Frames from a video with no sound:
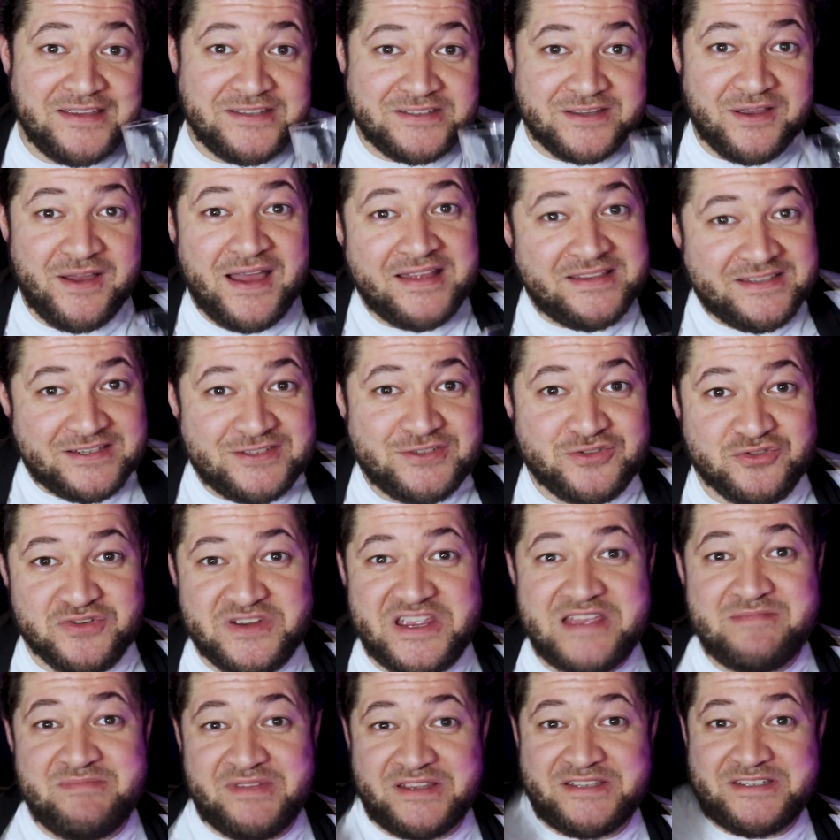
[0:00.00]
So hence
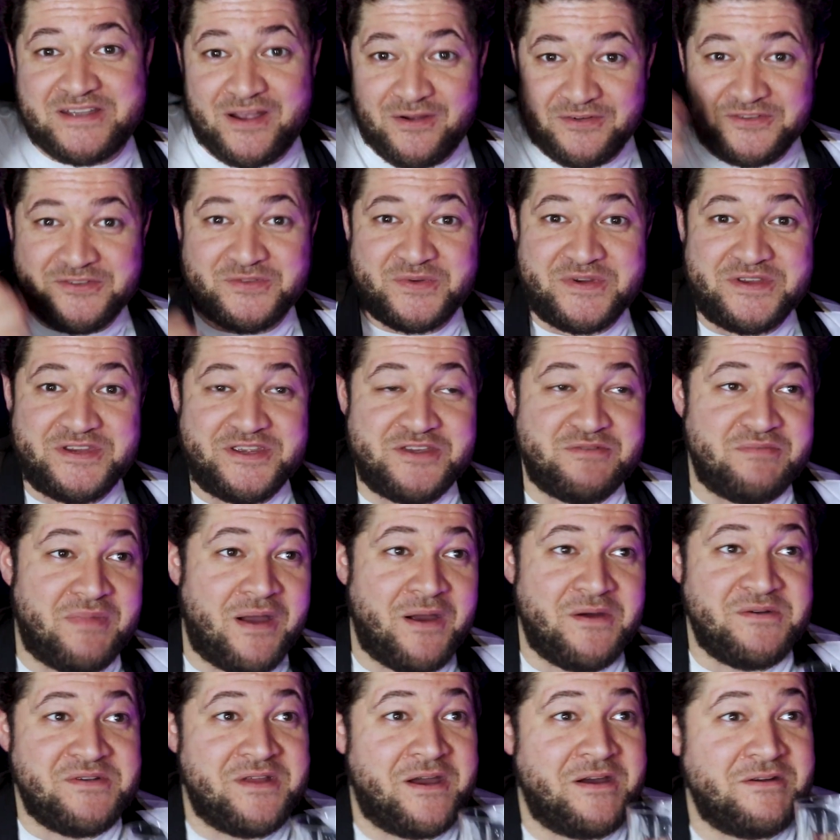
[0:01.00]
treating myself to a new
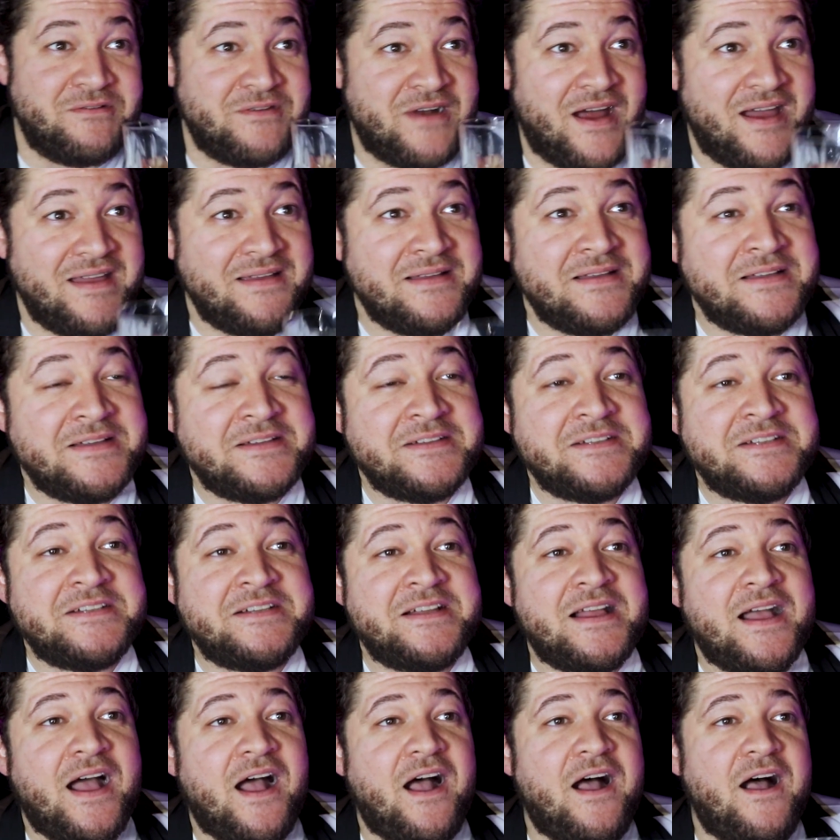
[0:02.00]
mono, right?
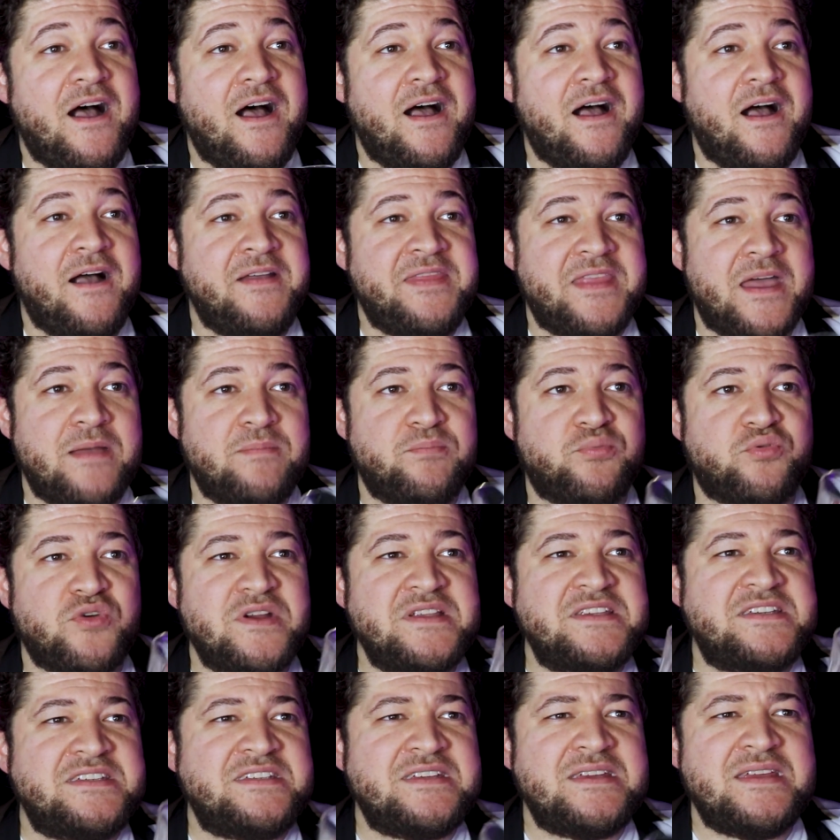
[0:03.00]
And then
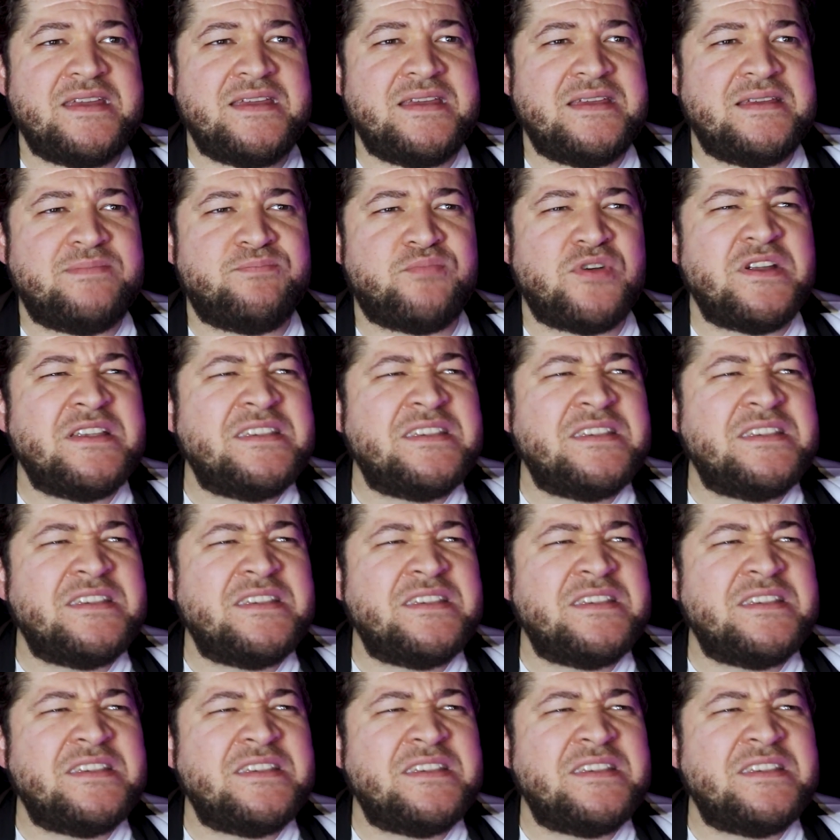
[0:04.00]
Princey